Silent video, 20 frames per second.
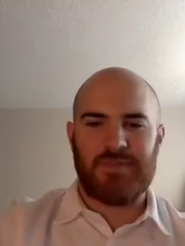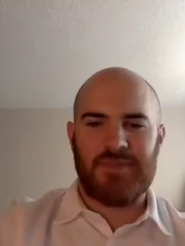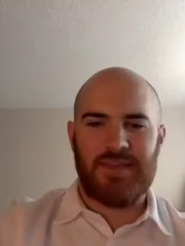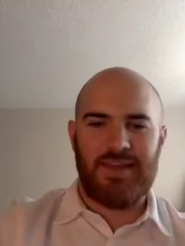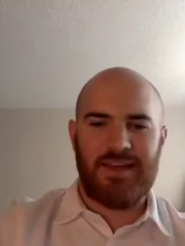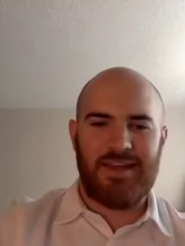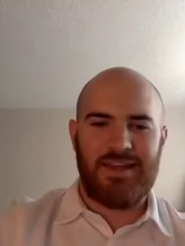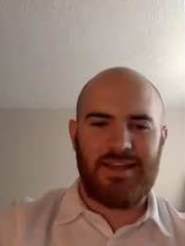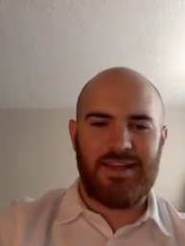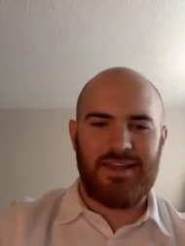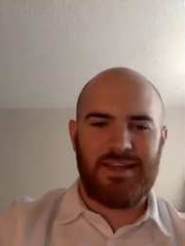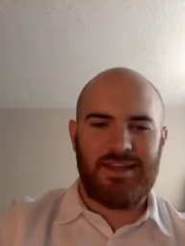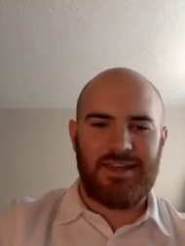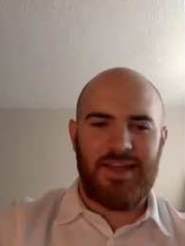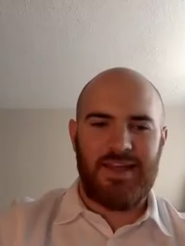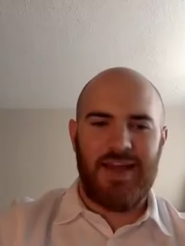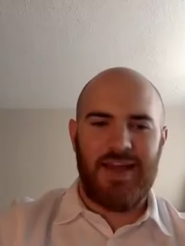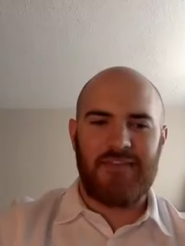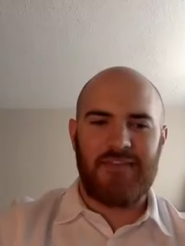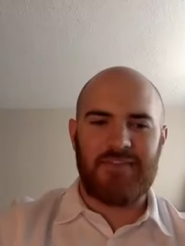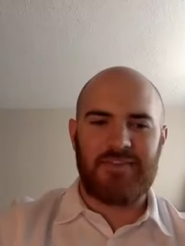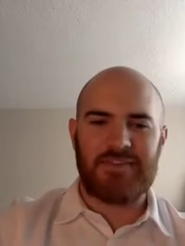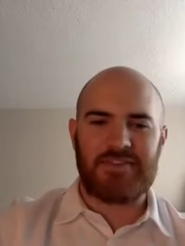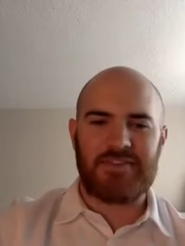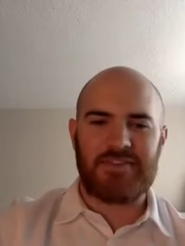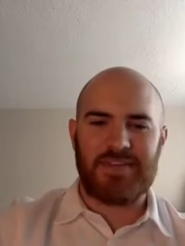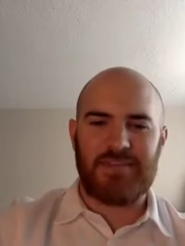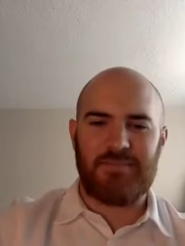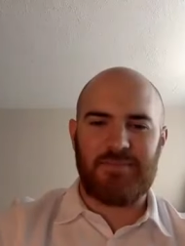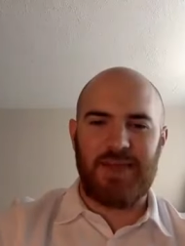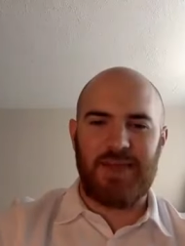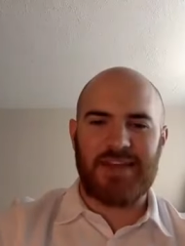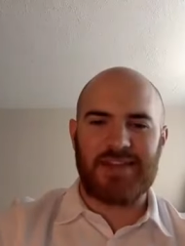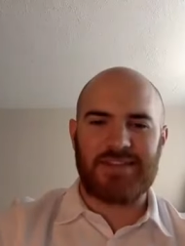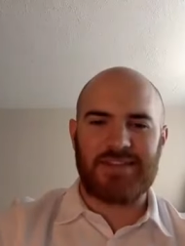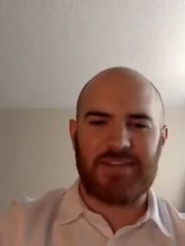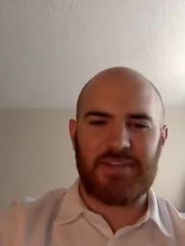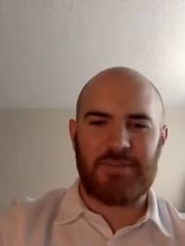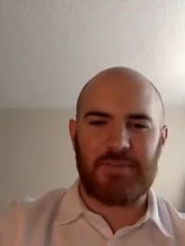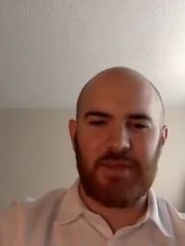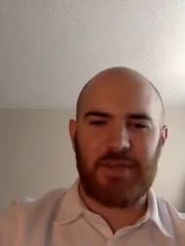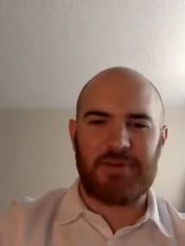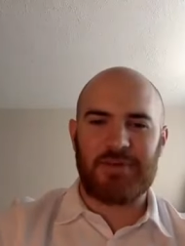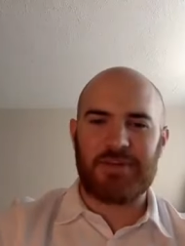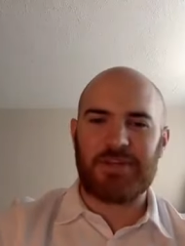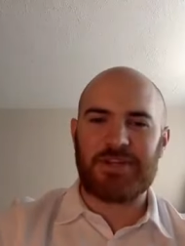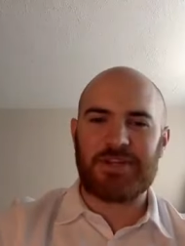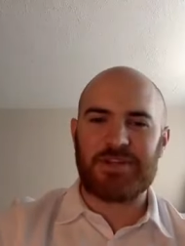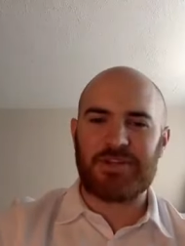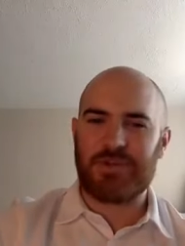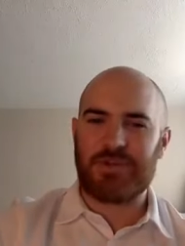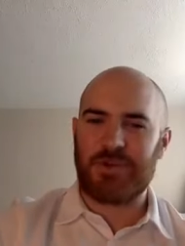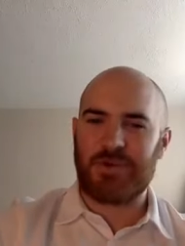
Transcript: uh obviously biased here but i really enjoy